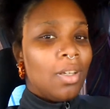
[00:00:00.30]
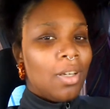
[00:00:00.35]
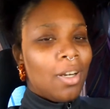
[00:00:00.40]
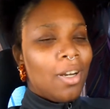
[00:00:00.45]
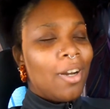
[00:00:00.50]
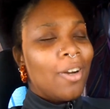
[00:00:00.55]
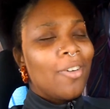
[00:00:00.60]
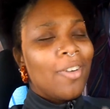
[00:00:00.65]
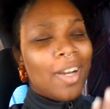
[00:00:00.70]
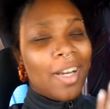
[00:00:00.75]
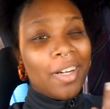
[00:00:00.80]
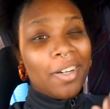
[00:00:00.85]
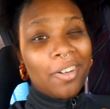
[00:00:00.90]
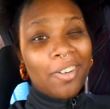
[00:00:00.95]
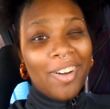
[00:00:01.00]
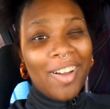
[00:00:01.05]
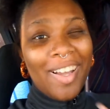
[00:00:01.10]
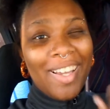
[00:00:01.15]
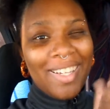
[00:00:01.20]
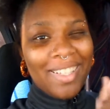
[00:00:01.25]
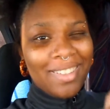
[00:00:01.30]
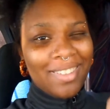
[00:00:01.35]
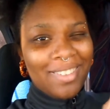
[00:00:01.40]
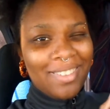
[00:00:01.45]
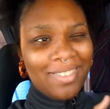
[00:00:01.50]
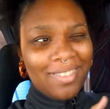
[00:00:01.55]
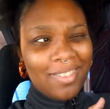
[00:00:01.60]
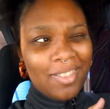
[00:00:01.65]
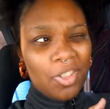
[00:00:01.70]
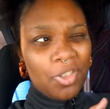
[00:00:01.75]
Alright.
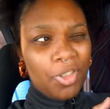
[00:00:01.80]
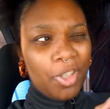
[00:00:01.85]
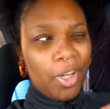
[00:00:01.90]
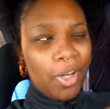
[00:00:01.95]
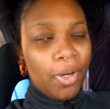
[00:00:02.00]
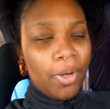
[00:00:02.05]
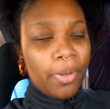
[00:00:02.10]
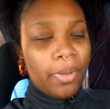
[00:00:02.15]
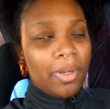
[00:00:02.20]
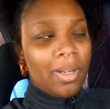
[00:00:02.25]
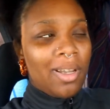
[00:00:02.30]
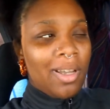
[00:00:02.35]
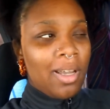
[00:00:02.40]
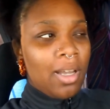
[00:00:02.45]
So,